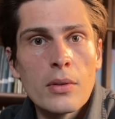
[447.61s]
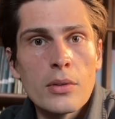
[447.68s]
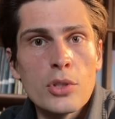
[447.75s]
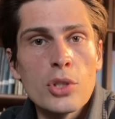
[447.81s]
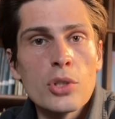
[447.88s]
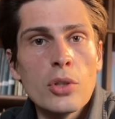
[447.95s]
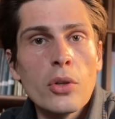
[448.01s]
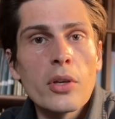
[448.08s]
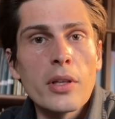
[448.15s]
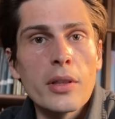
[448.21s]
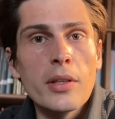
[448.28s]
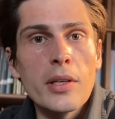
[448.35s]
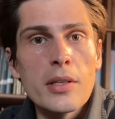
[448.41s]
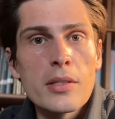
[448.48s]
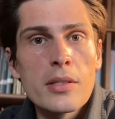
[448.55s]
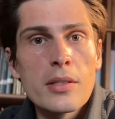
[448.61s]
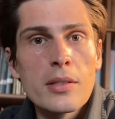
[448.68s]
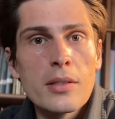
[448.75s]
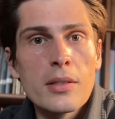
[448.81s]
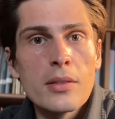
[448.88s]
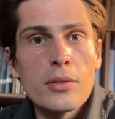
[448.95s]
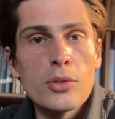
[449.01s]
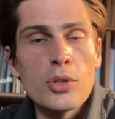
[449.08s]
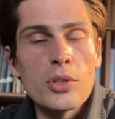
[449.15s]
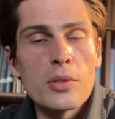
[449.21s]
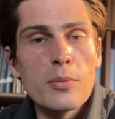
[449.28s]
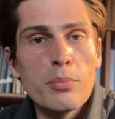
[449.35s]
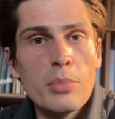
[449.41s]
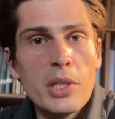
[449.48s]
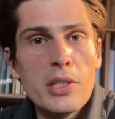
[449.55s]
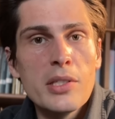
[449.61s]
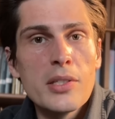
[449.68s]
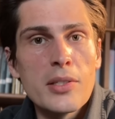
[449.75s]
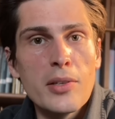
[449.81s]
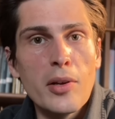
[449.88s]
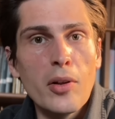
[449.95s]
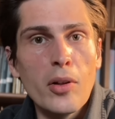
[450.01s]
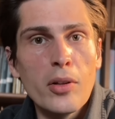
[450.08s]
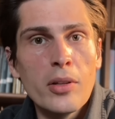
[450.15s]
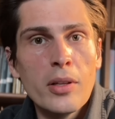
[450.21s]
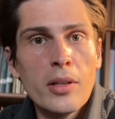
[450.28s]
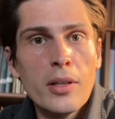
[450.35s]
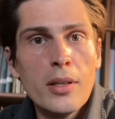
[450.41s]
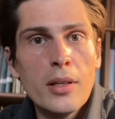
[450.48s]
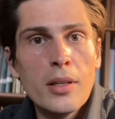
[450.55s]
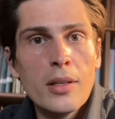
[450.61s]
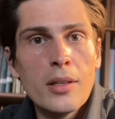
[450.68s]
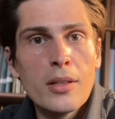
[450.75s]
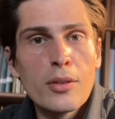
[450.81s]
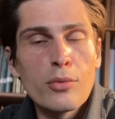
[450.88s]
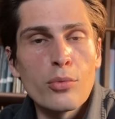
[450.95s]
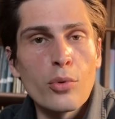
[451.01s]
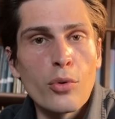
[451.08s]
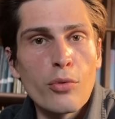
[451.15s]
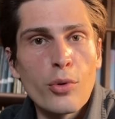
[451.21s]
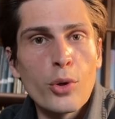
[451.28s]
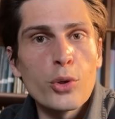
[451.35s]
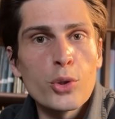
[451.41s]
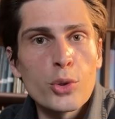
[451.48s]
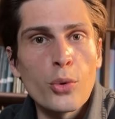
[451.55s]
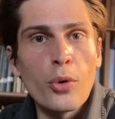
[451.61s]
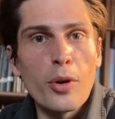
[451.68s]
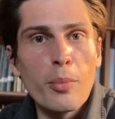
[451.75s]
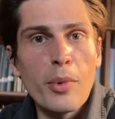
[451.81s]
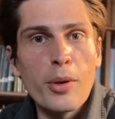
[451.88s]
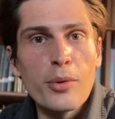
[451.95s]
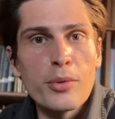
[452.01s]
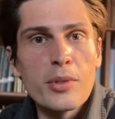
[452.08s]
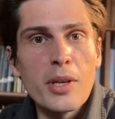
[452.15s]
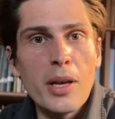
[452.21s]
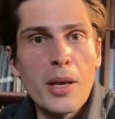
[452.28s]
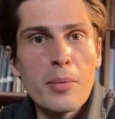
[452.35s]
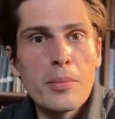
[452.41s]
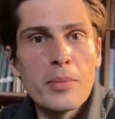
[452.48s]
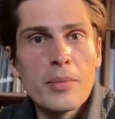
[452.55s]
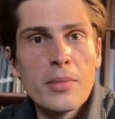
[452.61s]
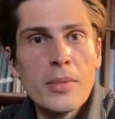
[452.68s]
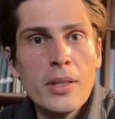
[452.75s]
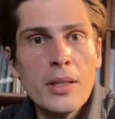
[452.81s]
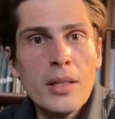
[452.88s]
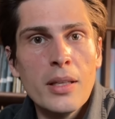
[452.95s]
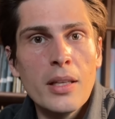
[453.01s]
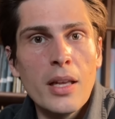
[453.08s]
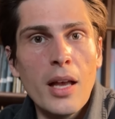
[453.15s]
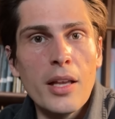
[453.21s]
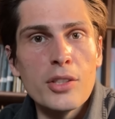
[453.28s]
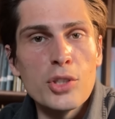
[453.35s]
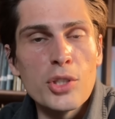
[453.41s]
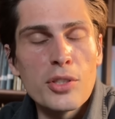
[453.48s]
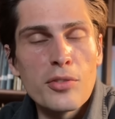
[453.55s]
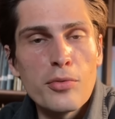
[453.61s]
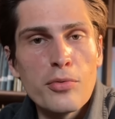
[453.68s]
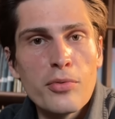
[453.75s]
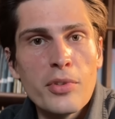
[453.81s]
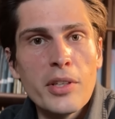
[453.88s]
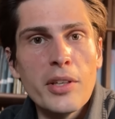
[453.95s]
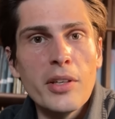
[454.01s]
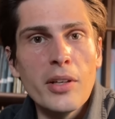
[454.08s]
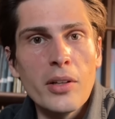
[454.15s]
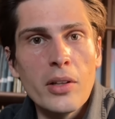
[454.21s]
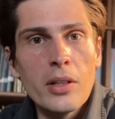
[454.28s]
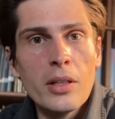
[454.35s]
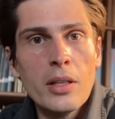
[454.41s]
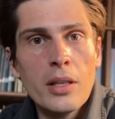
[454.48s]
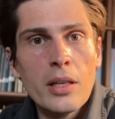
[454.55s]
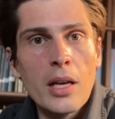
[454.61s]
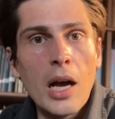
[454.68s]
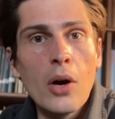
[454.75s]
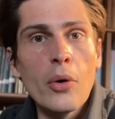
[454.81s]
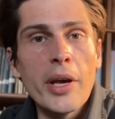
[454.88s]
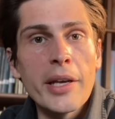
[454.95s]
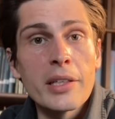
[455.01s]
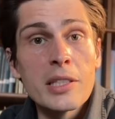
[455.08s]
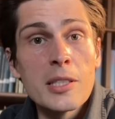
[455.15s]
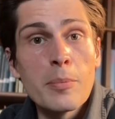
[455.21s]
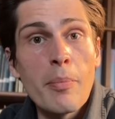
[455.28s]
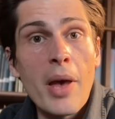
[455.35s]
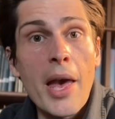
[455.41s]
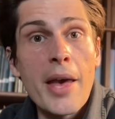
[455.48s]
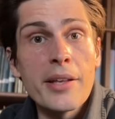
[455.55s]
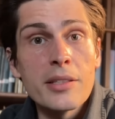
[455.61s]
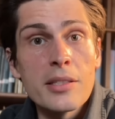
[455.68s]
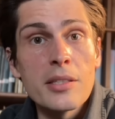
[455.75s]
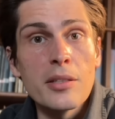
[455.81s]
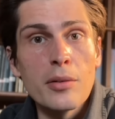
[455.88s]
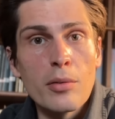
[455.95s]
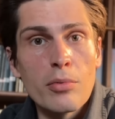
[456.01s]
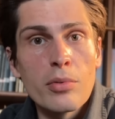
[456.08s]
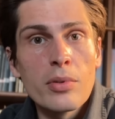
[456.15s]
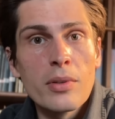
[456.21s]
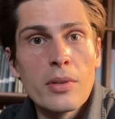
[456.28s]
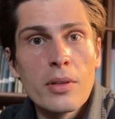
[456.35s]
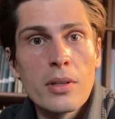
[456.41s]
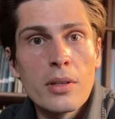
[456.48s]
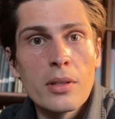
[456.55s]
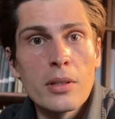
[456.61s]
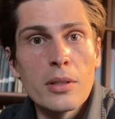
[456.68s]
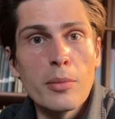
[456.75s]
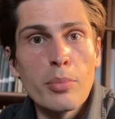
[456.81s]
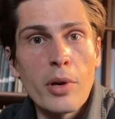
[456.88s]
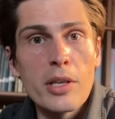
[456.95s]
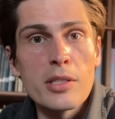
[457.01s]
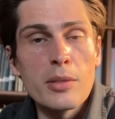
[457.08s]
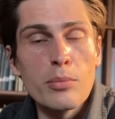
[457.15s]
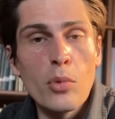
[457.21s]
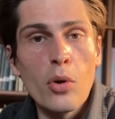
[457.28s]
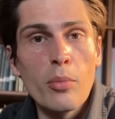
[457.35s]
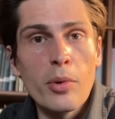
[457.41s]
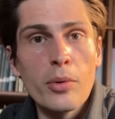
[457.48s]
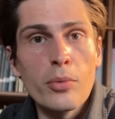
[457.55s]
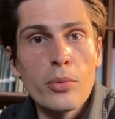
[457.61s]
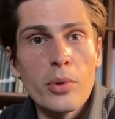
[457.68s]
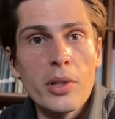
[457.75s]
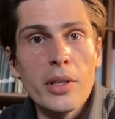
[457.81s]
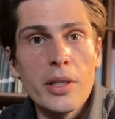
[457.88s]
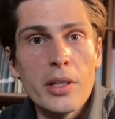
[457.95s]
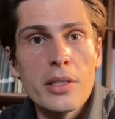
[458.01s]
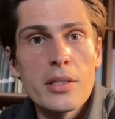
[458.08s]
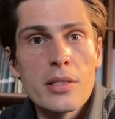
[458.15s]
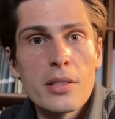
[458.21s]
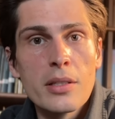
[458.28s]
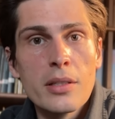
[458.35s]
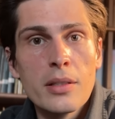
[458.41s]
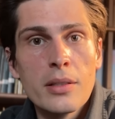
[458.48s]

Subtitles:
Just look at this. Just be still for a very short amount of time and just feel how expansive the present moment really is.